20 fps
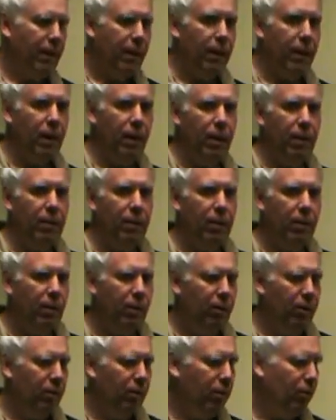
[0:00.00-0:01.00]
then
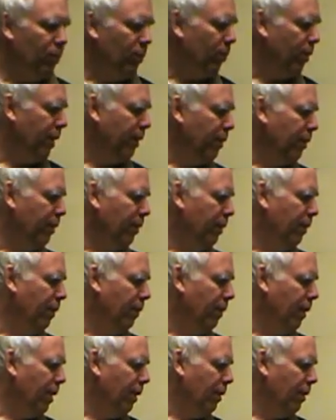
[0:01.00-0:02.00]
you surrender in the
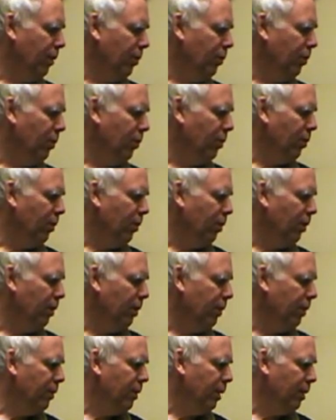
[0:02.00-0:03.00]
event that your
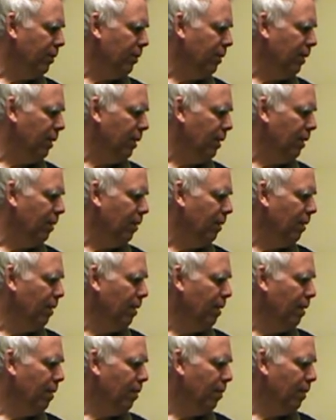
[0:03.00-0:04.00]
total is 16,
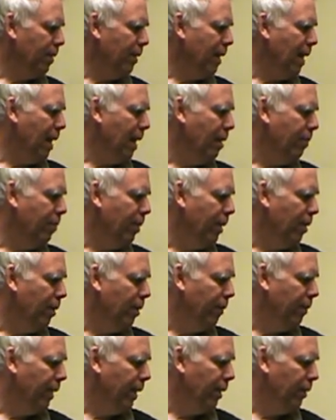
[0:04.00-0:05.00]
but not a pair
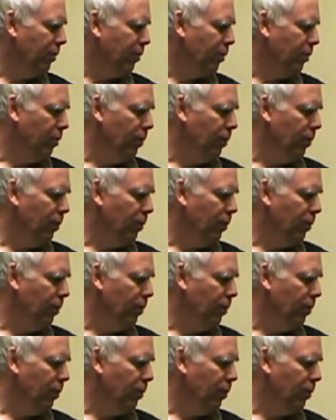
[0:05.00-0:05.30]
of 8s.